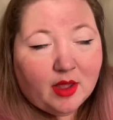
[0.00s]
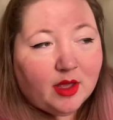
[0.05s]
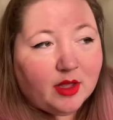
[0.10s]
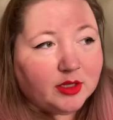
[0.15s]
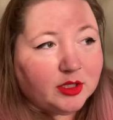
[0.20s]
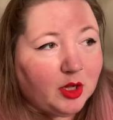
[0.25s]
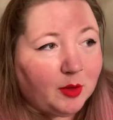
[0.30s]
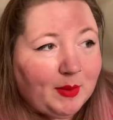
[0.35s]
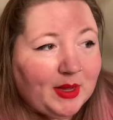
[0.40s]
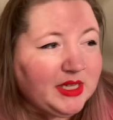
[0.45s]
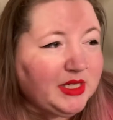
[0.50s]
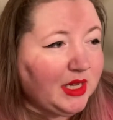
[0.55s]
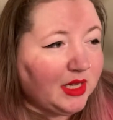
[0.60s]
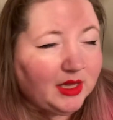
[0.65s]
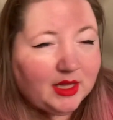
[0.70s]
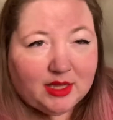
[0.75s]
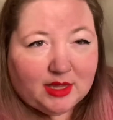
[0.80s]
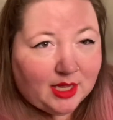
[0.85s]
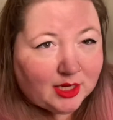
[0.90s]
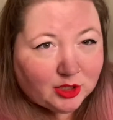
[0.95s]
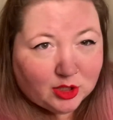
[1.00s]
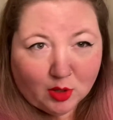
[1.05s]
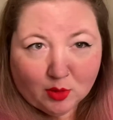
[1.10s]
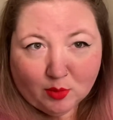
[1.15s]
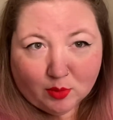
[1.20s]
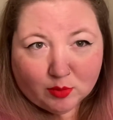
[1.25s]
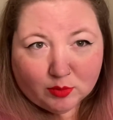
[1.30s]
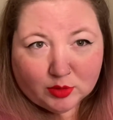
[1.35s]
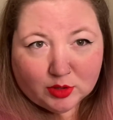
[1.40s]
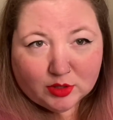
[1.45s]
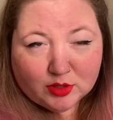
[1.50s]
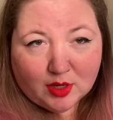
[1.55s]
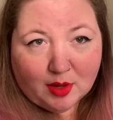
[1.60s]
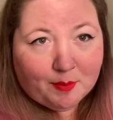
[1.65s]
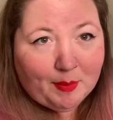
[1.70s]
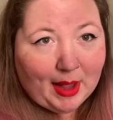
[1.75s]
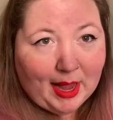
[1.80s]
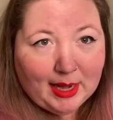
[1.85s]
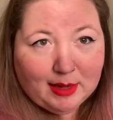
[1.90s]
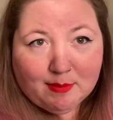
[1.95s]
So basically they don't
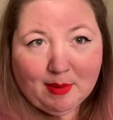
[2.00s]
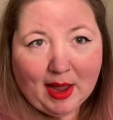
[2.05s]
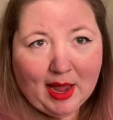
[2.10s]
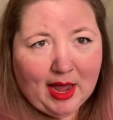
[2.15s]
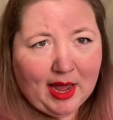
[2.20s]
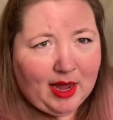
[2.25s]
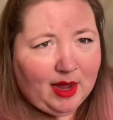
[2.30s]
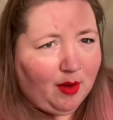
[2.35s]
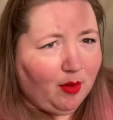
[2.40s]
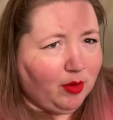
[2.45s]
abide by